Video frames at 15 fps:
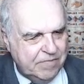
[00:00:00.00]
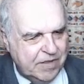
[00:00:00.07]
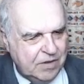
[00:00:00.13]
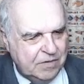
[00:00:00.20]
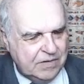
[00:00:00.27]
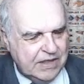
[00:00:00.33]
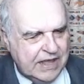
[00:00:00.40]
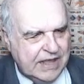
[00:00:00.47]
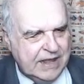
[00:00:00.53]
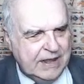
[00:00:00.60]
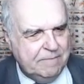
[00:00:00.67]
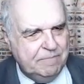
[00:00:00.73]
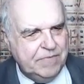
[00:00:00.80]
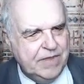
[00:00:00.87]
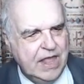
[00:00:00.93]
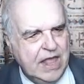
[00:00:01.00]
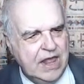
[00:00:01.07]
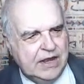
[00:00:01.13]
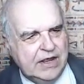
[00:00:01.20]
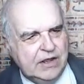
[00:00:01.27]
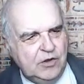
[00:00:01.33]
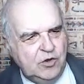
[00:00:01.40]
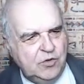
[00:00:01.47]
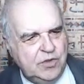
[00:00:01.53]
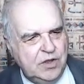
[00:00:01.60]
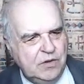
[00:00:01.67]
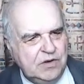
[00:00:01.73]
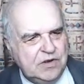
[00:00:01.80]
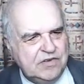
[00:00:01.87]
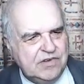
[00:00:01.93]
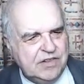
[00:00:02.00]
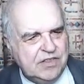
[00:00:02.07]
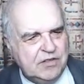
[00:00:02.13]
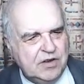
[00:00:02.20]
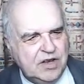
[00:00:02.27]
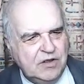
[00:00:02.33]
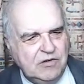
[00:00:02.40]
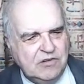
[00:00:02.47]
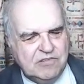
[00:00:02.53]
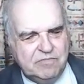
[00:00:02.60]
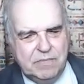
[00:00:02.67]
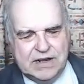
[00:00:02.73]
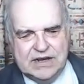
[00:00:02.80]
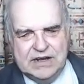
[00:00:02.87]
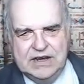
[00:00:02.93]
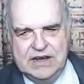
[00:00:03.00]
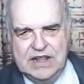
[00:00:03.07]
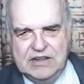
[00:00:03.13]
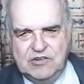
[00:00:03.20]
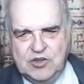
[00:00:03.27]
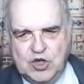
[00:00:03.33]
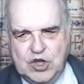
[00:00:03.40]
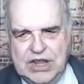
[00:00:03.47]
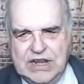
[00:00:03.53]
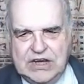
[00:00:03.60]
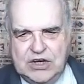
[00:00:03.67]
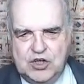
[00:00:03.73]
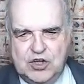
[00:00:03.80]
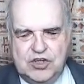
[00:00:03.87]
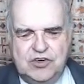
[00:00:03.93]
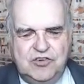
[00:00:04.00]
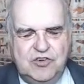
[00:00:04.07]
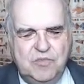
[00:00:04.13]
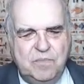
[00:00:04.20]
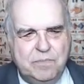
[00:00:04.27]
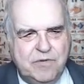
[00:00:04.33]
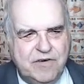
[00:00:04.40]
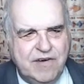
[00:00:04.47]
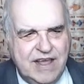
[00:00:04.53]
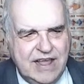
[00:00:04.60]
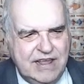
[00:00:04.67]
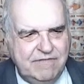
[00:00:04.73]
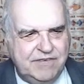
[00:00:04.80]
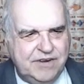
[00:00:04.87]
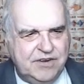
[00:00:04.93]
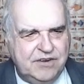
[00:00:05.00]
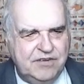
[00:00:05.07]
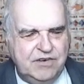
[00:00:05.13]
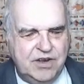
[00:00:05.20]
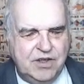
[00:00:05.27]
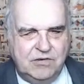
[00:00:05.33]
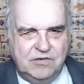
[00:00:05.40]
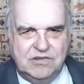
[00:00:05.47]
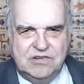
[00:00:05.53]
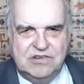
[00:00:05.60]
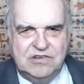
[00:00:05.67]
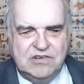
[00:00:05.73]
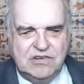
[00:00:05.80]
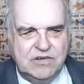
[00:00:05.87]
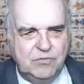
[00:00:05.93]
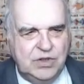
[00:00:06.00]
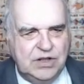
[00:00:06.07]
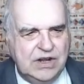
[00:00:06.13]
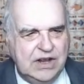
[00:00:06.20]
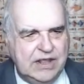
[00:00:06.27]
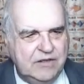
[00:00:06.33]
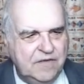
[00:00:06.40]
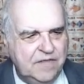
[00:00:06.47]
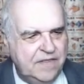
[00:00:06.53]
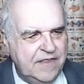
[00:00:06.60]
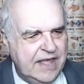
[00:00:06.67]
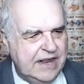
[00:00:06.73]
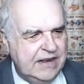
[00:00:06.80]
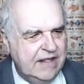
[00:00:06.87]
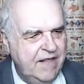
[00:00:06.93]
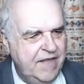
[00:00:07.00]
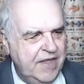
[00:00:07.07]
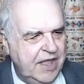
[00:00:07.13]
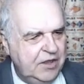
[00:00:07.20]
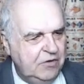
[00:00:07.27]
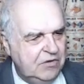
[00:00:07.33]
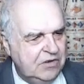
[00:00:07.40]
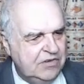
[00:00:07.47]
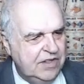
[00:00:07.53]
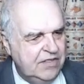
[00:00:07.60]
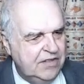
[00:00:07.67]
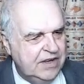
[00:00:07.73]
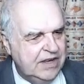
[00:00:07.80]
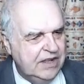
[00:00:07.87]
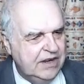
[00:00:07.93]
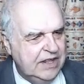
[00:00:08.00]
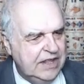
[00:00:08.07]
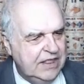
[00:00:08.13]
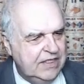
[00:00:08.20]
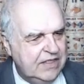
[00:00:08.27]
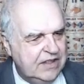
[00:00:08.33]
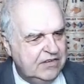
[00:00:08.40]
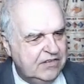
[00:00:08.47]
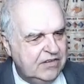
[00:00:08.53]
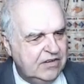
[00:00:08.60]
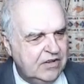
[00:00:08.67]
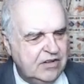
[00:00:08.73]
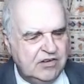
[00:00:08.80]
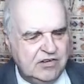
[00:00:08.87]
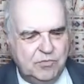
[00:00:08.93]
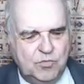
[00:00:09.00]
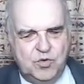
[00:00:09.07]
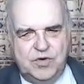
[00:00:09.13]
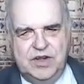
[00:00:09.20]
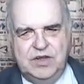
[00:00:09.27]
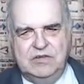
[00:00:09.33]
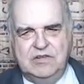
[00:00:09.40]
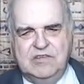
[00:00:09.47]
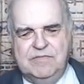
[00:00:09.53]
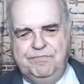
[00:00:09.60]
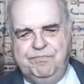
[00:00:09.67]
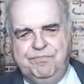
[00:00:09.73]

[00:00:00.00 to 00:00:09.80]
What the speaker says: Okay. Now, you'll notice that the Notes button has changed to Private Notes. We'll click on that, and you can see that down here there's some more notes.